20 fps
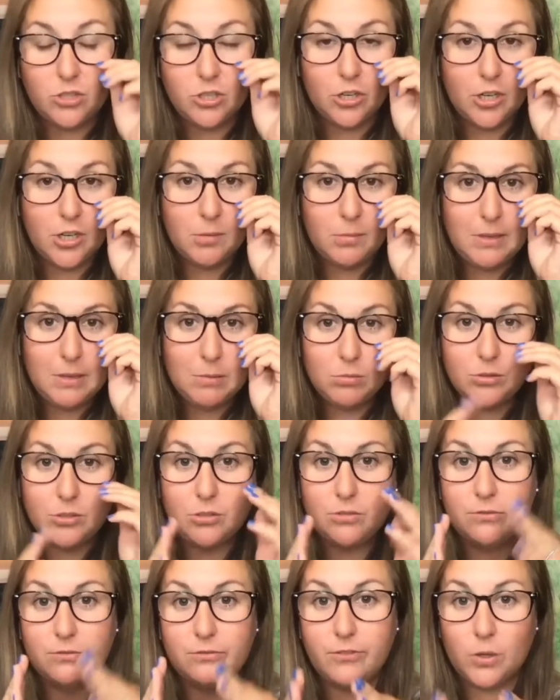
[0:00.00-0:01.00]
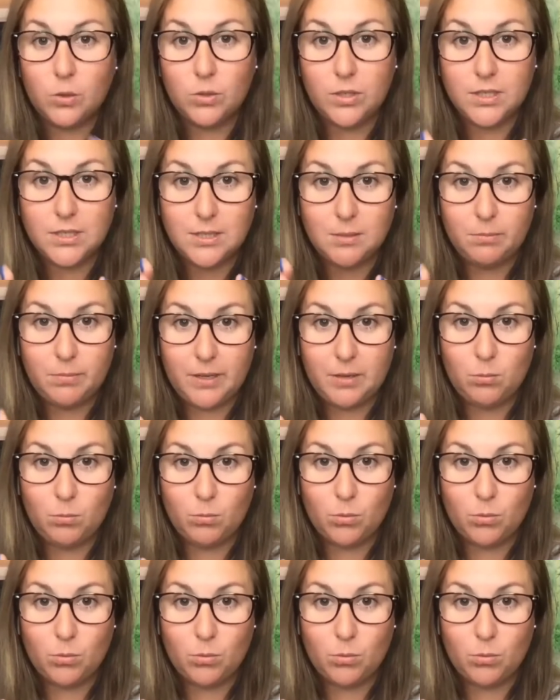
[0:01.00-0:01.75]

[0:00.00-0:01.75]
you're going to be able to focus a bit